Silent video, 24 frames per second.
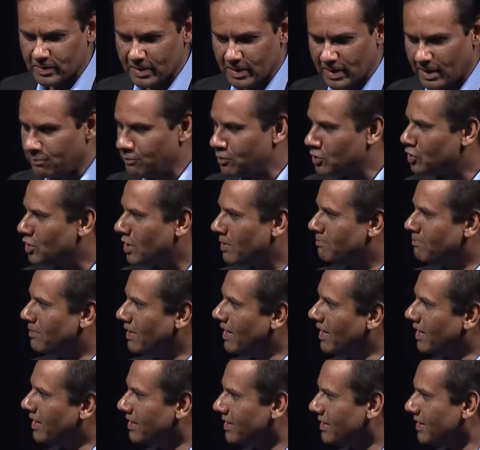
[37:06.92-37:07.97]
let me step
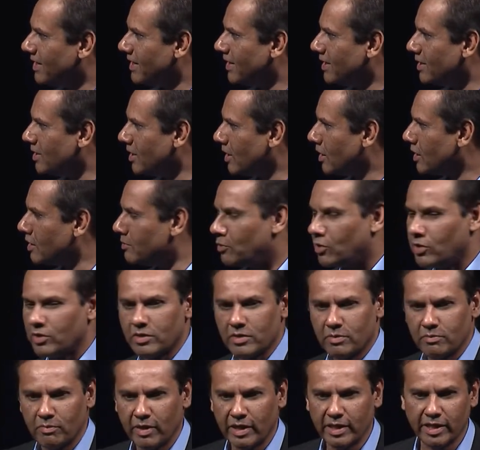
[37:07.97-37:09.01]
back and talk
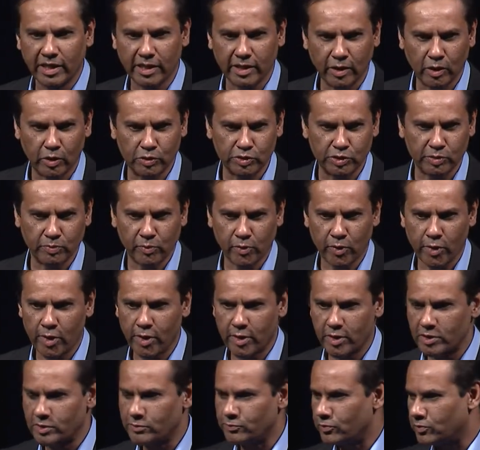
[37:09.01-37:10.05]
about my technology
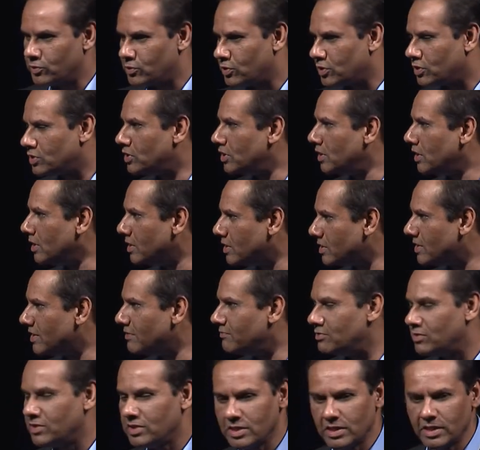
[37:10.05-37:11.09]
priorities for 16 and
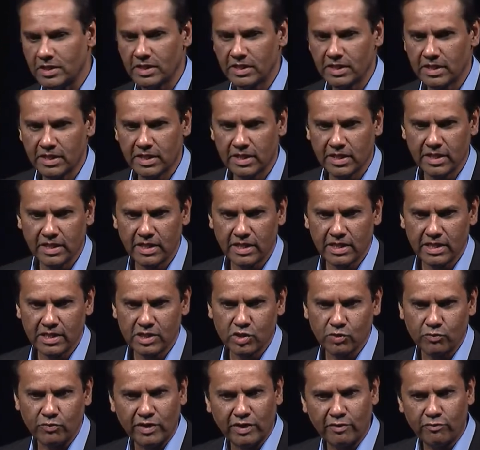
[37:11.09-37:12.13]
17.
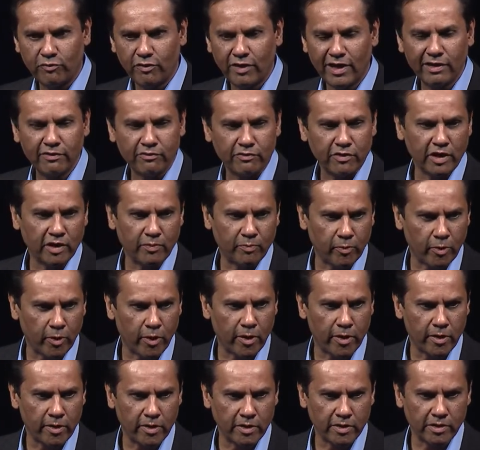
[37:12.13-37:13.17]
So we have 5 key
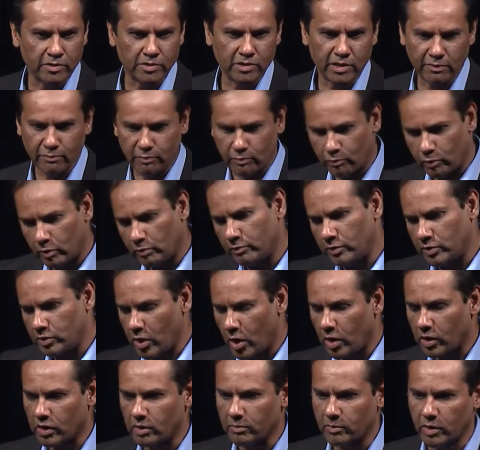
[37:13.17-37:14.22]
priorities given what we
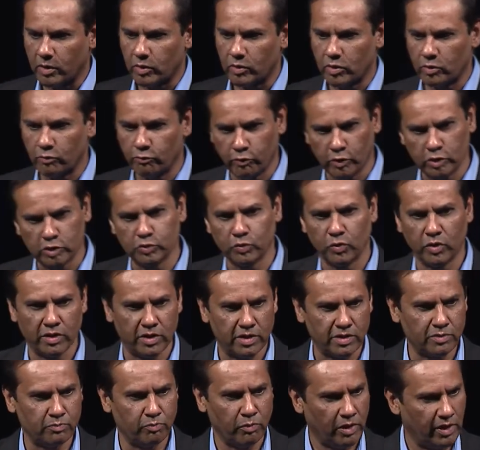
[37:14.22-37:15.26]
talked about. The first one
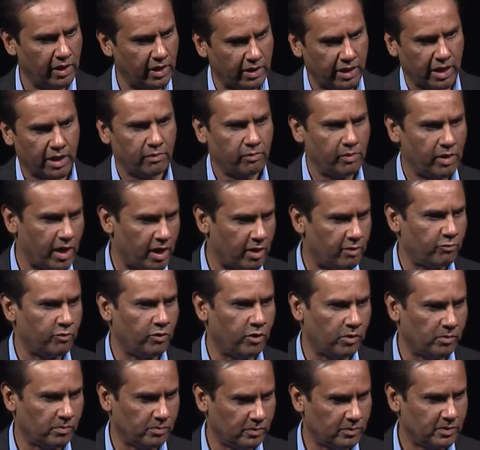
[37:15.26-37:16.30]
is building that
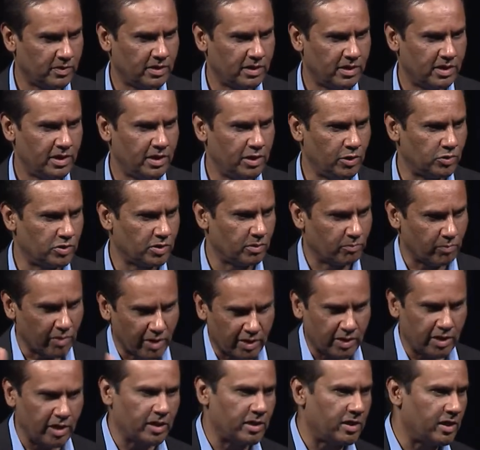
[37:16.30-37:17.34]
platform using big
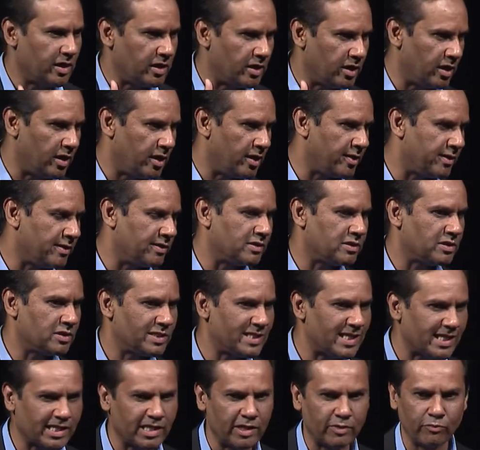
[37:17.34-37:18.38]
data analytics.
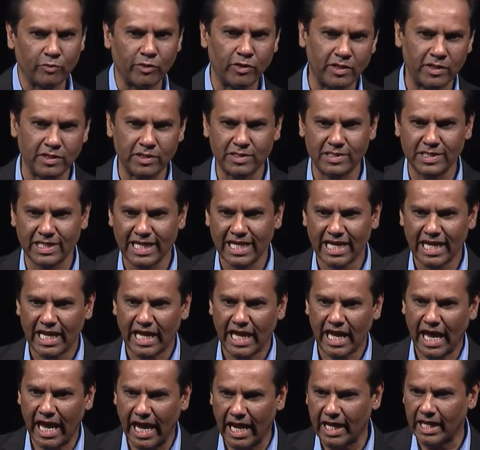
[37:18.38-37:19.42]
Second one is
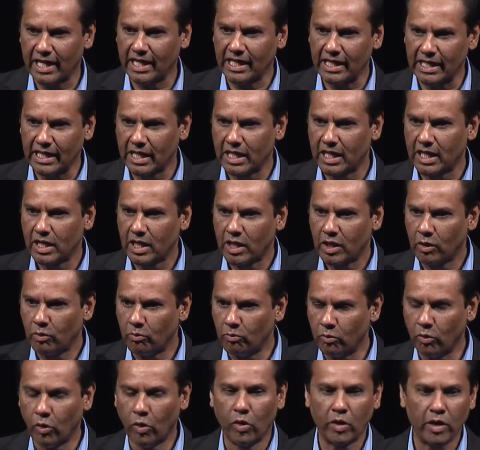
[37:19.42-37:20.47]
adding
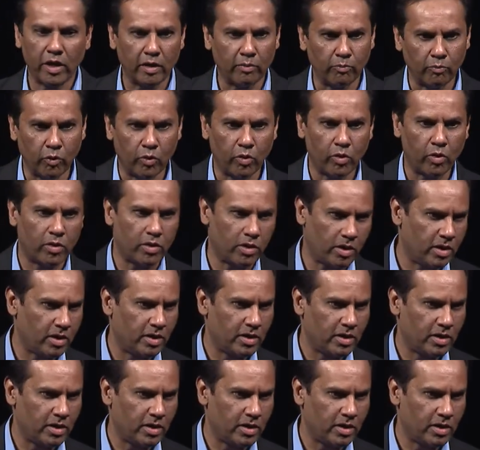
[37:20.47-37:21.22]
more and more